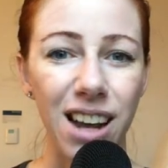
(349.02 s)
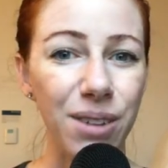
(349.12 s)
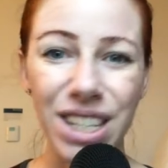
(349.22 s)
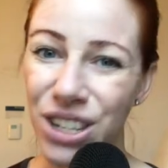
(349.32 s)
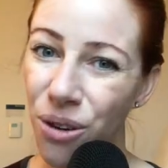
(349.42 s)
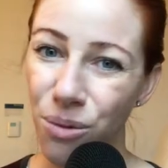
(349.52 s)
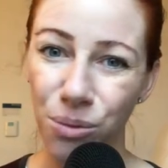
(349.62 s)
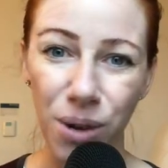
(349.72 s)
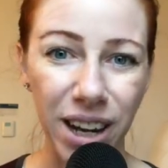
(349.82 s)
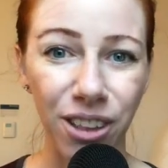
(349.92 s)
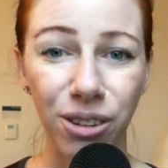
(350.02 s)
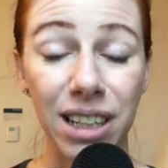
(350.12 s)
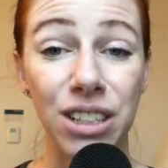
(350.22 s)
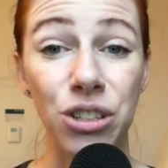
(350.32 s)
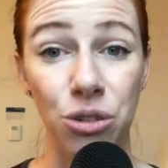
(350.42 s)
And we don't
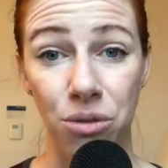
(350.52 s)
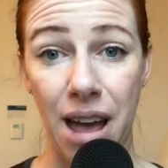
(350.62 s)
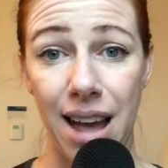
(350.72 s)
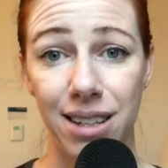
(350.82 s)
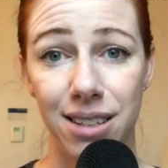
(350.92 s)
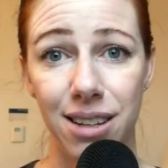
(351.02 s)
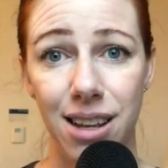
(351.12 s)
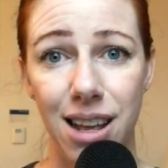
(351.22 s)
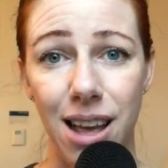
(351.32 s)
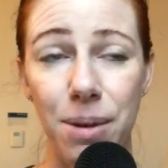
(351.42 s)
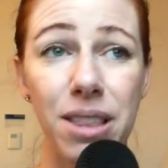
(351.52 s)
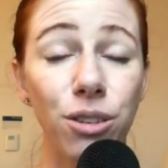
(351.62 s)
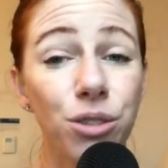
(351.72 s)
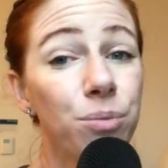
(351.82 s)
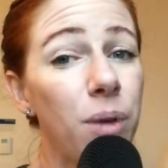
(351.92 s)
regularly do that. I mean,
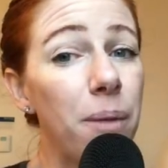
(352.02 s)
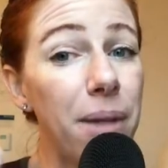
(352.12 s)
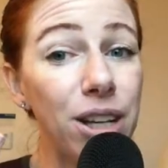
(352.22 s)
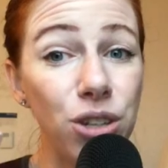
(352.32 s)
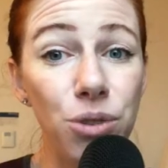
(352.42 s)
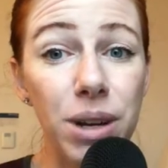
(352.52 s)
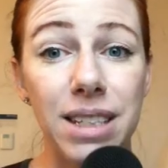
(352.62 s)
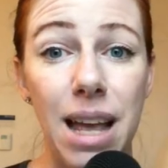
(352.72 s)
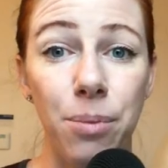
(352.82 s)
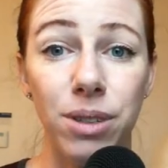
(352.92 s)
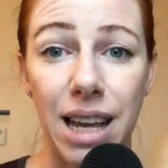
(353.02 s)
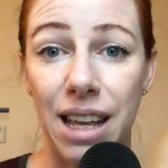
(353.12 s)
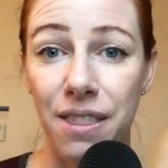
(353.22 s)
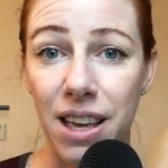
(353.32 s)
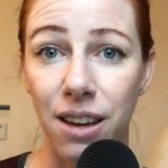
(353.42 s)
those are my two examples I
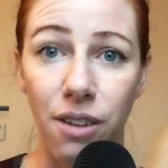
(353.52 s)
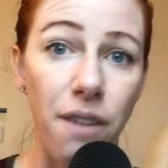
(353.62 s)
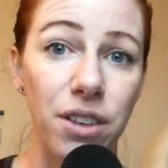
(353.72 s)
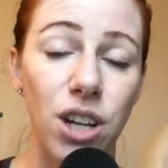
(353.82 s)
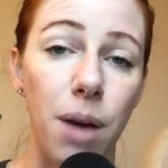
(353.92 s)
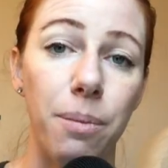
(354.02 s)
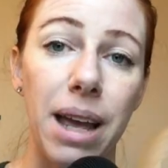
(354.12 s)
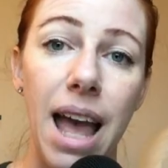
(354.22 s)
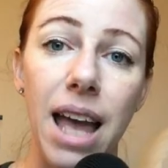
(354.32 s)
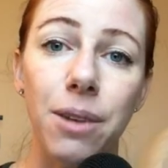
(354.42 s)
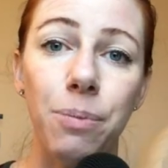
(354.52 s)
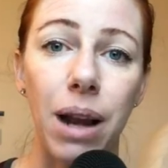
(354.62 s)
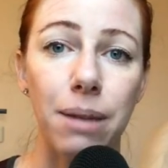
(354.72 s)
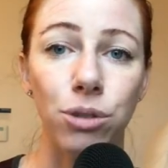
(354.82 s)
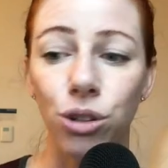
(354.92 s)
can think of off the top of my head,
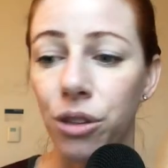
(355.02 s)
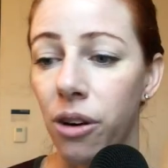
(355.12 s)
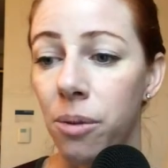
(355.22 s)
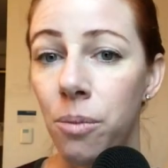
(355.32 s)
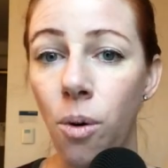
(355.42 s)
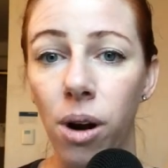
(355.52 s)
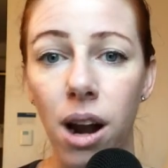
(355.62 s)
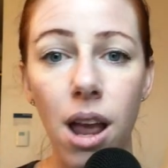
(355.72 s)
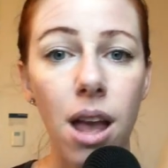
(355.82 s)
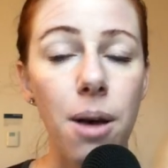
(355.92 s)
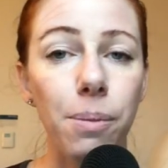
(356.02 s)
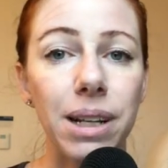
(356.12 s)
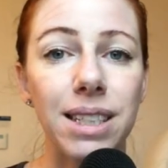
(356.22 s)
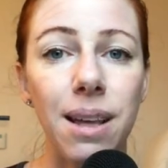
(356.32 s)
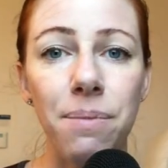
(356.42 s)
but I'm sure there are more. But
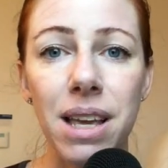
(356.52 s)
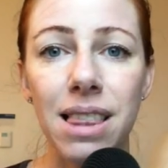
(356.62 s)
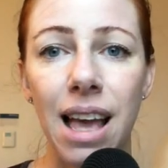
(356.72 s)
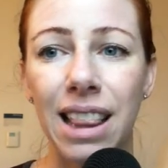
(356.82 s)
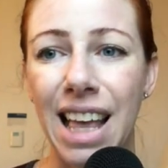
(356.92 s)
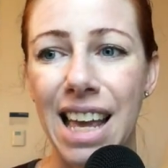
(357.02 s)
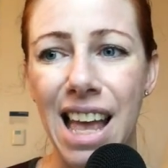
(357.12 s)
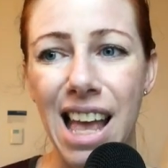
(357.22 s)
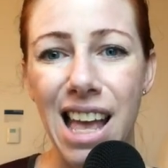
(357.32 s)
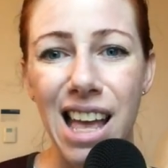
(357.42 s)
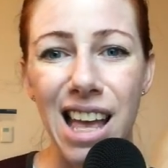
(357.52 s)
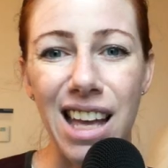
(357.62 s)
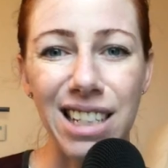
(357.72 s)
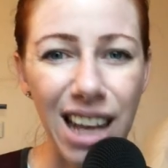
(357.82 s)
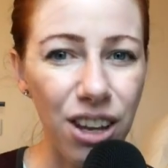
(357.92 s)
it's something that, like,
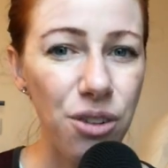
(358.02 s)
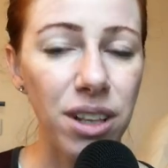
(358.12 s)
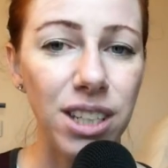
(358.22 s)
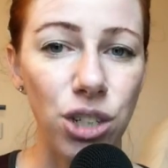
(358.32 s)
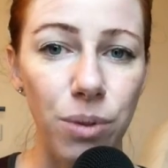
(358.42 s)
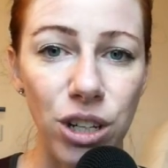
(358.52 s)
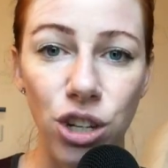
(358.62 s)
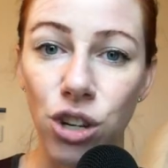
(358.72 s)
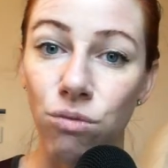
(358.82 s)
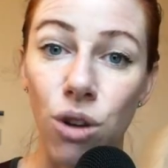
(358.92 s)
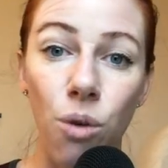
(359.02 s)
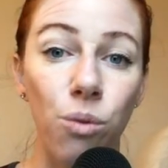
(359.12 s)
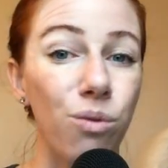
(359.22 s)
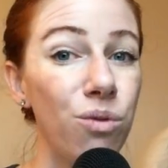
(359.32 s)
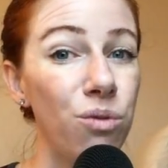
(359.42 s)
until you're in the situation, you don't
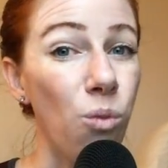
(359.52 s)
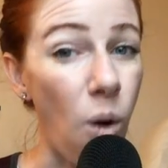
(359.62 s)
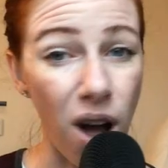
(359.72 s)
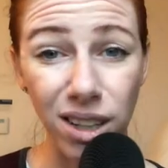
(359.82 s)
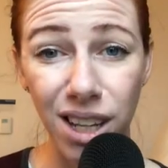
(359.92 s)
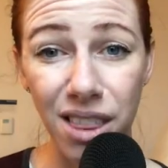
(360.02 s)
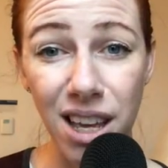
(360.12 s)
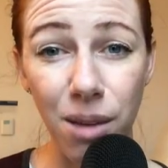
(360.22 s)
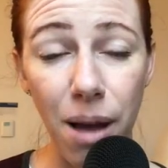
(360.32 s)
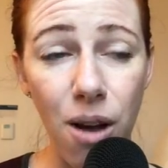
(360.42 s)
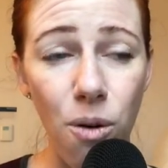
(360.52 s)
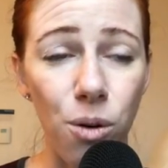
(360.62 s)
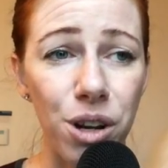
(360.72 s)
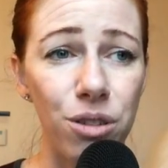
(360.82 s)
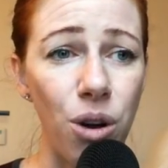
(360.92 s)
want to think about
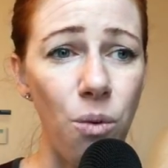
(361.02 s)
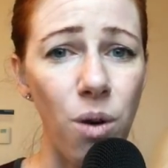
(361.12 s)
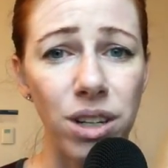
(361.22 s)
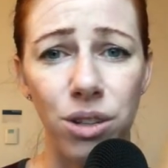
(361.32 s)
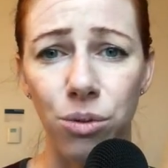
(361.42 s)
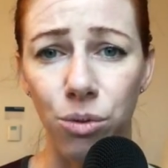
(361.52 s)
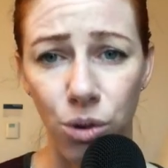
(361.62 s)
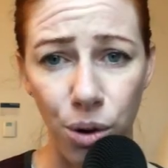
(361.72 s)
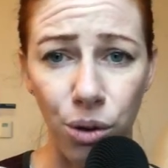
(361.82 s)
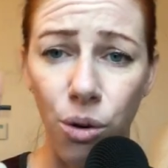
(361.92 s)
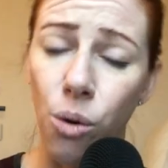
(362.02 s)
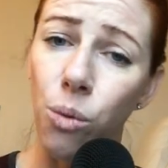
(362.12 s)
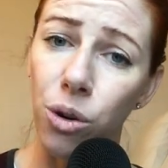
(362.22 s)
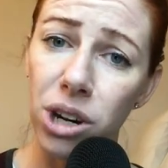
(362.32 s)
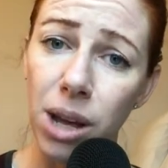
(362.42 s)
or you don't want to quote unquote
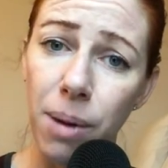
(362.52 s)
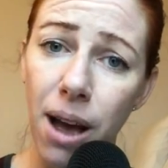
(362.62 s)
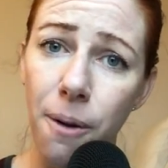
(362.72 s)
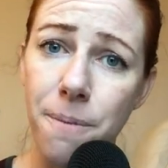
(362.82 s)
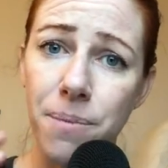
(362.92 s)
worry about.